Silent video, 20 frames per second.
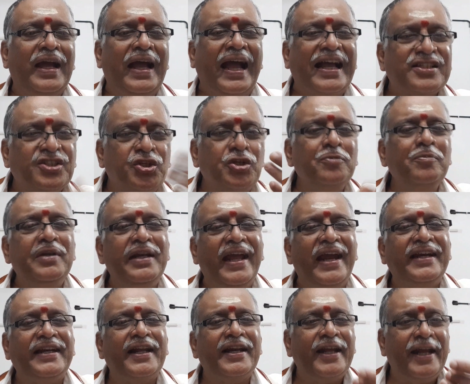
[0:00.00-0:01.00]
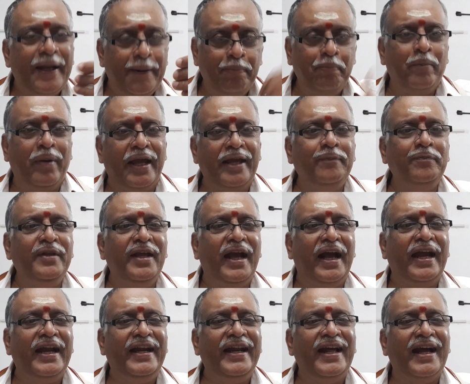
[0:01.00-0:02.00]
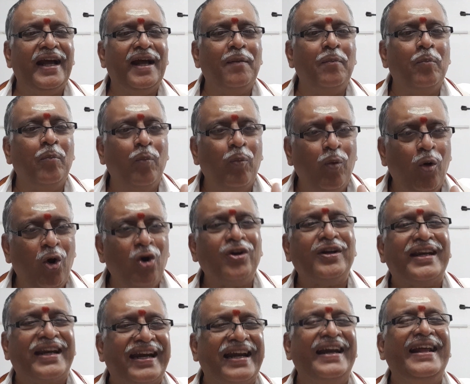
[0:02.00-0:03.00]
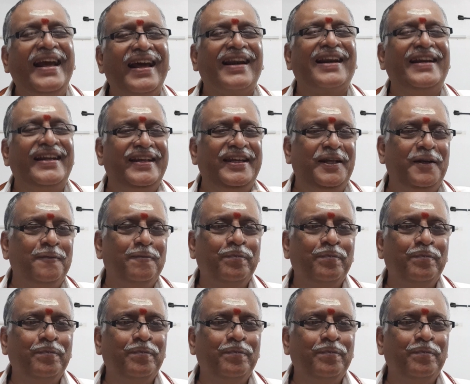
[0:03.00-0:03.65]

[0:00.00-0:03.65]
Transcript: assimilate and imbibe the idea more clearly,